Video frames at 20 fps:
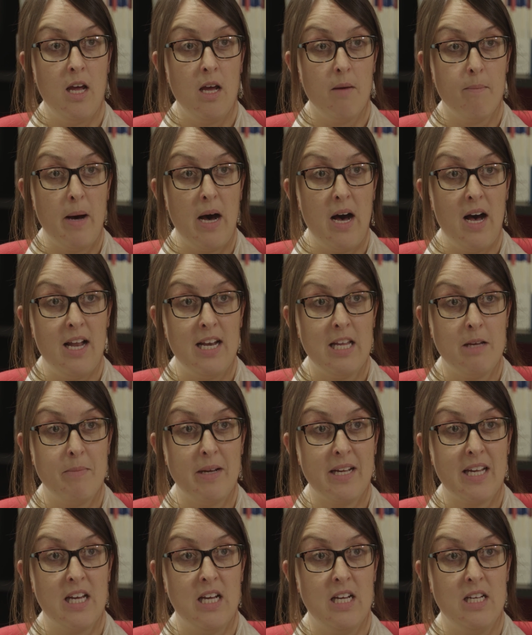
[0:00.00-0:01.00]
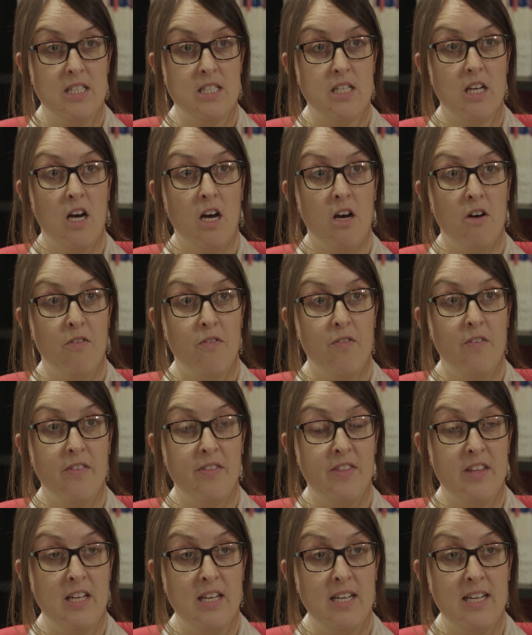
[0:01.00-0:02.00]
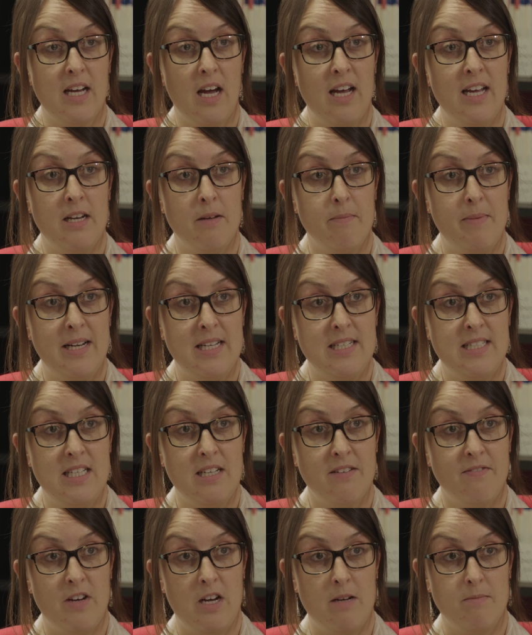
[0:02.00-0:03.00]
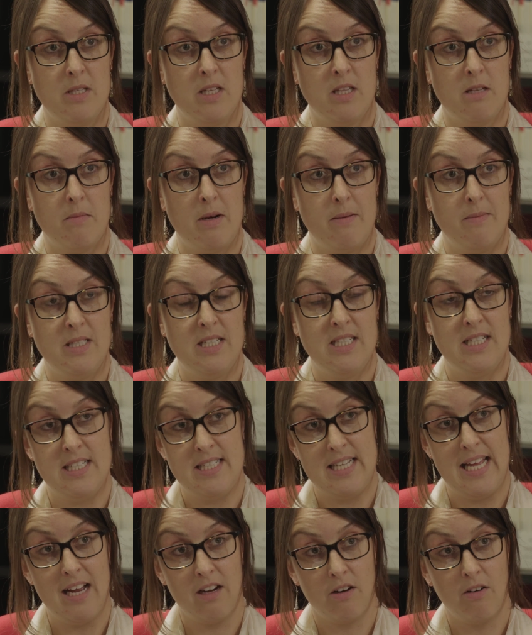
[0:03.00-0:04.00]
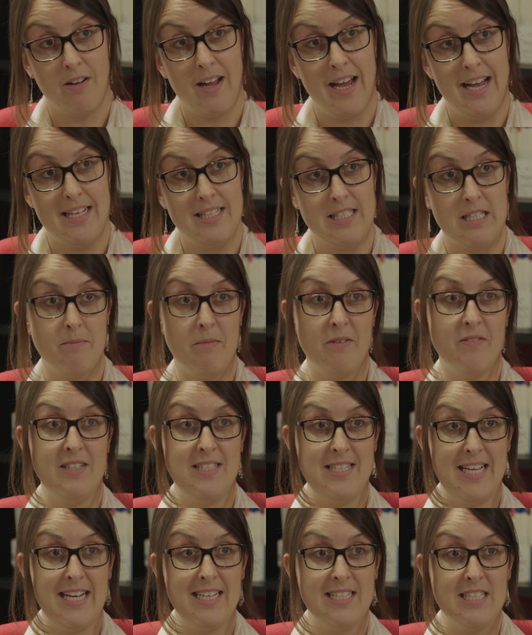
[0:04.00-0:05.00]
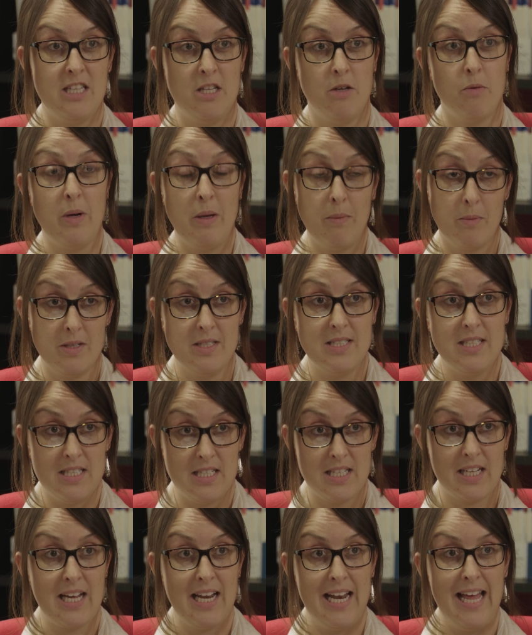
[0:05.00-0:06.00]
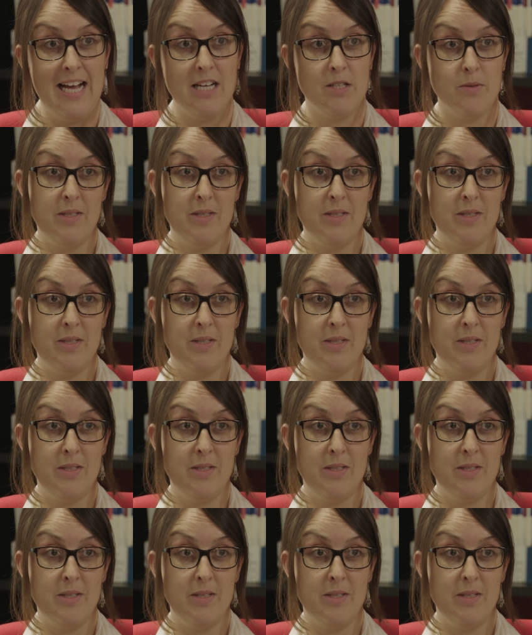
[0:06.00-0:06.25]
partly because of the inability of firms at the moment to disaggregate some of the data that we wanted to collect,